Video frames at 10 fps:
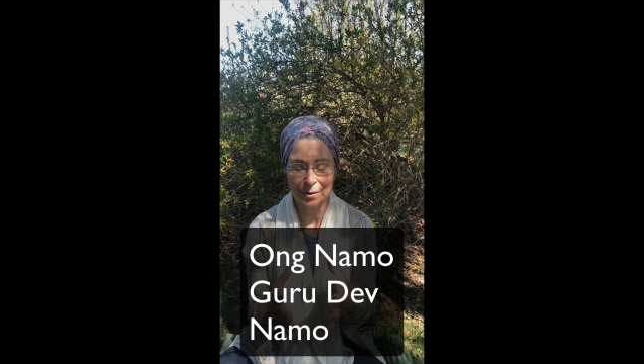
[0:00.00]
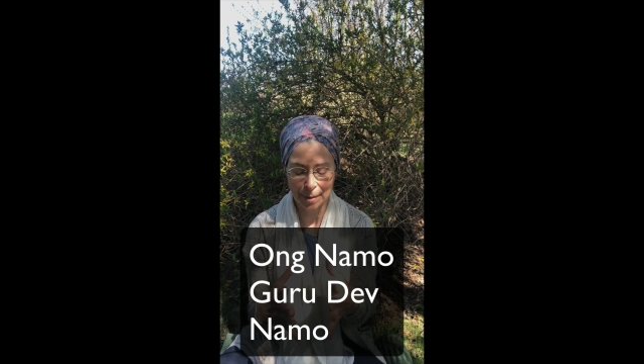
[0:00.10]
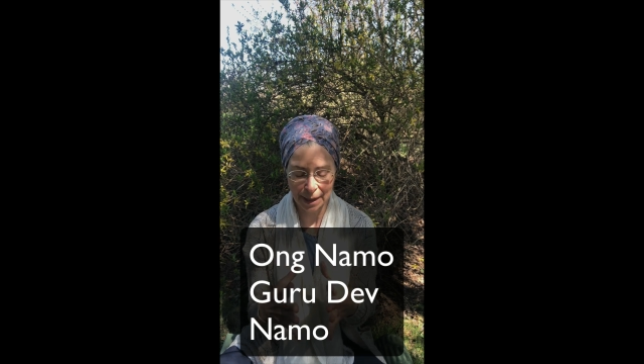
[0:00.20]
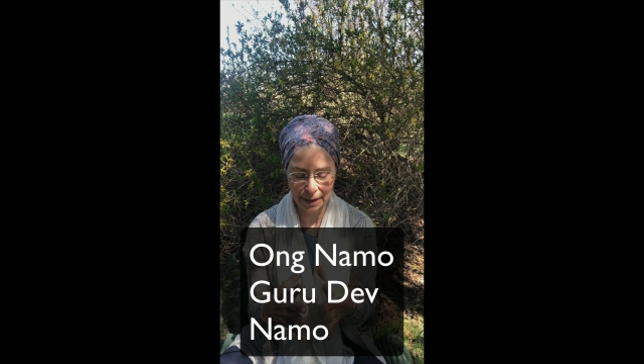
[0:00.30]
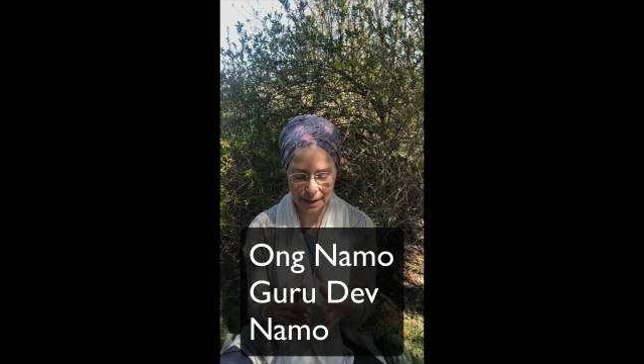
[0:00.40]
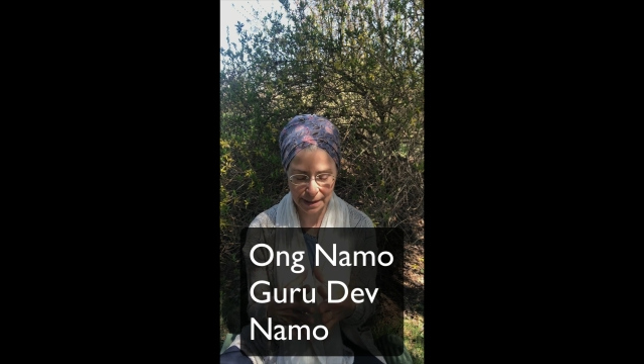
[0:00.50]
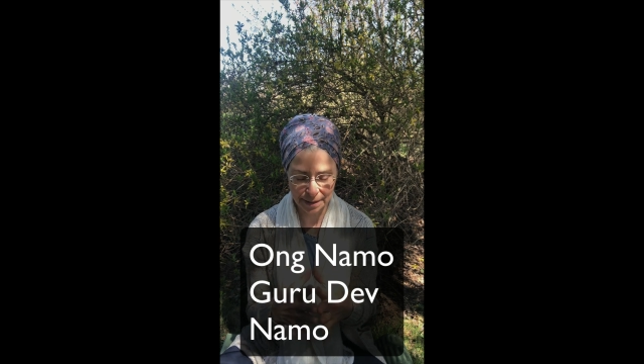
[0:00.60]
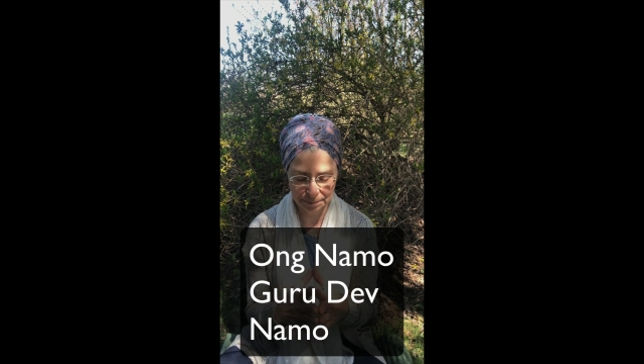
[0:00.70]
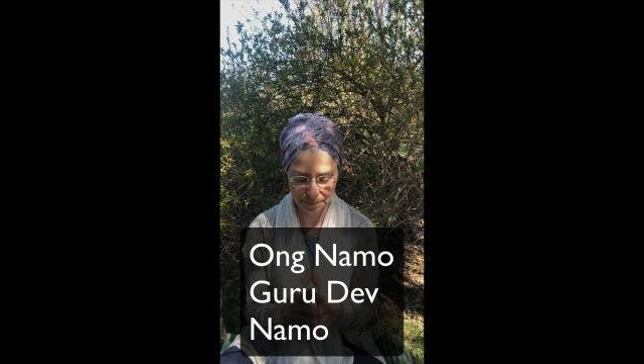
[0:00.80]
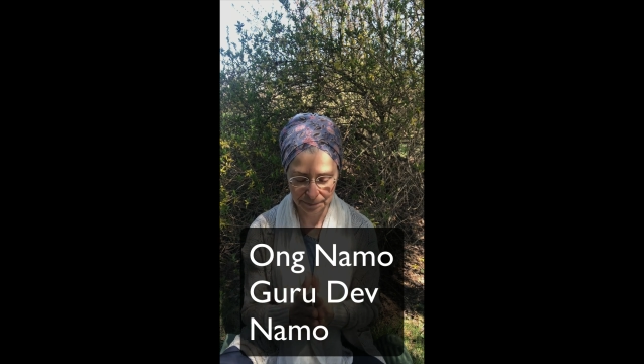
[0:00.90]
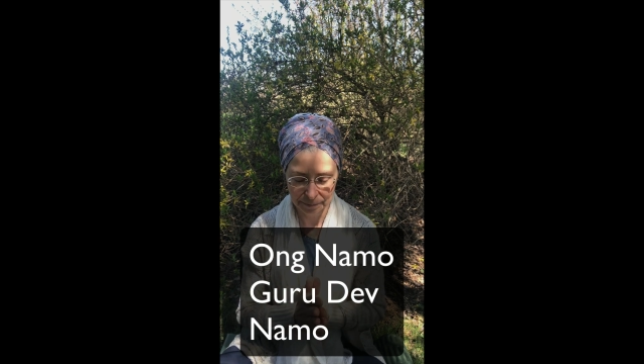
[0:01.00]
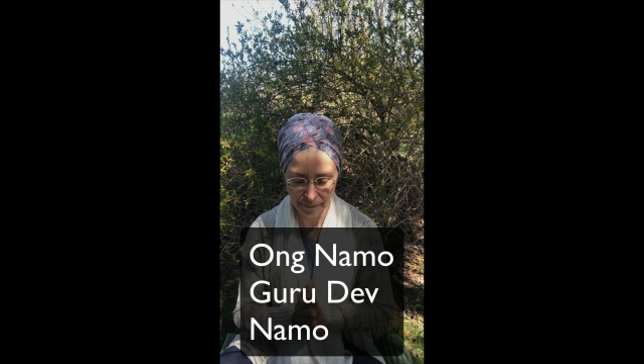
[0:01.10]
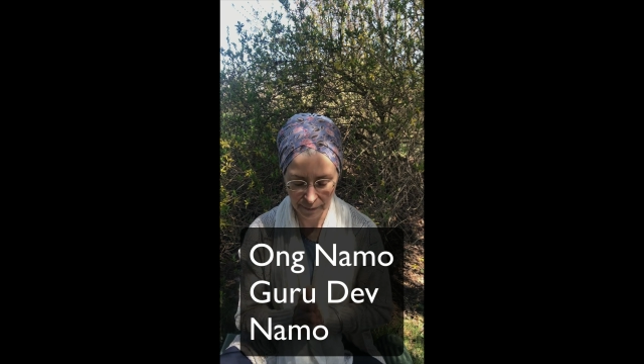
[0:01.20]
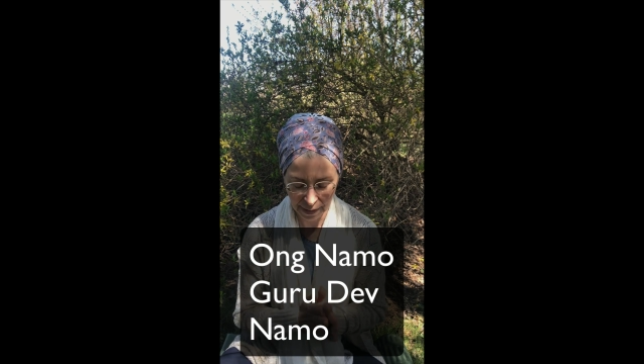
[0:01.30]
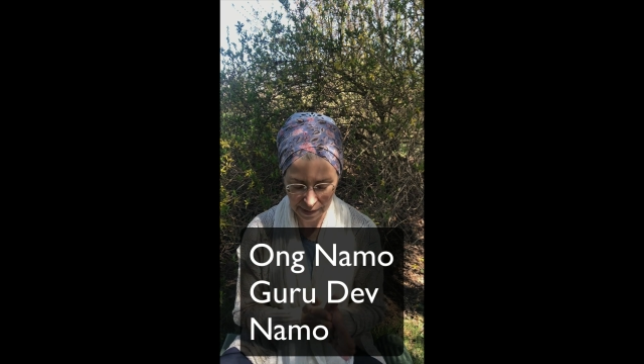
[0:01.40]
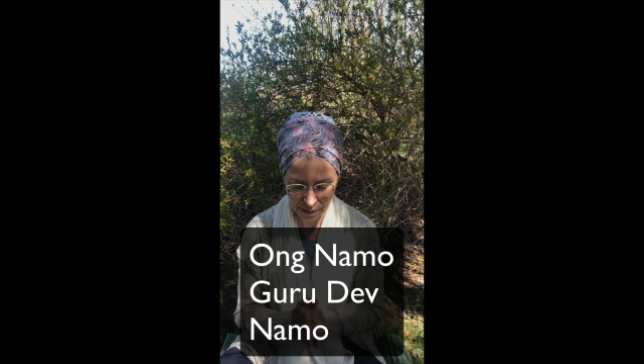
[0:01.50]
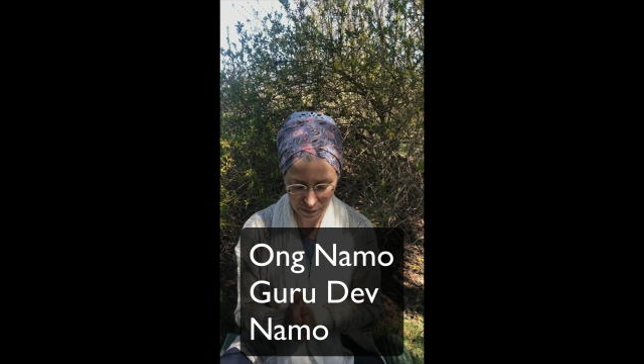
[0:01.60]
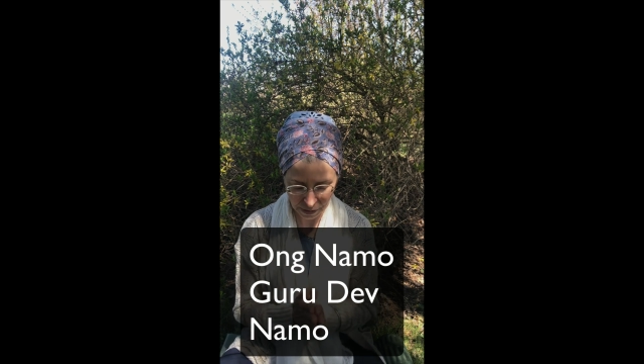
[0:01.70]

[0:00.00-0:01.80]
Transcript: balance. So to